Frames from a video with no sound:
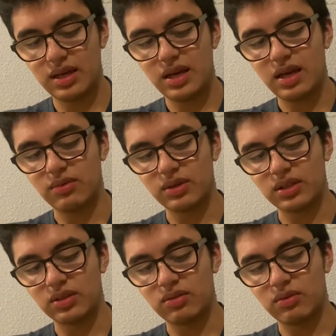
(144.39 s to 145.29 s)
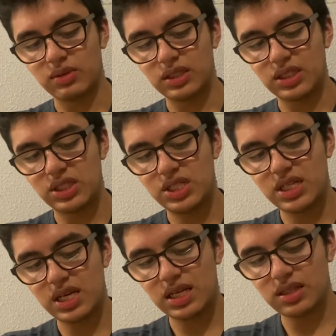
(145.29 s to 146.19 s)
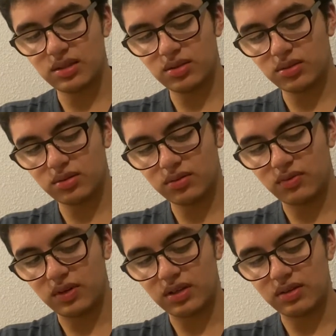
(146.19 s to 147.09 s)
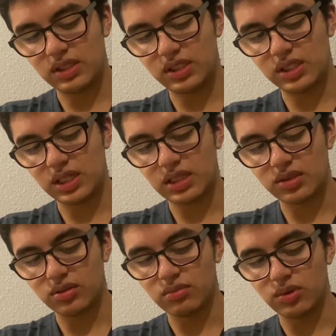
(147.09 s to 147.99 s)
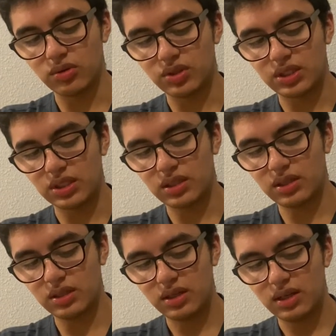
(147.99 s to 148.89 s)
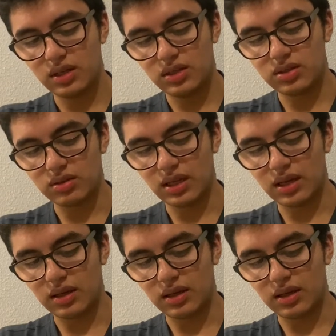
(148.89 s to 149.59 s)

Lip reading: And we're going to do it with a gentle, very gentle motion so that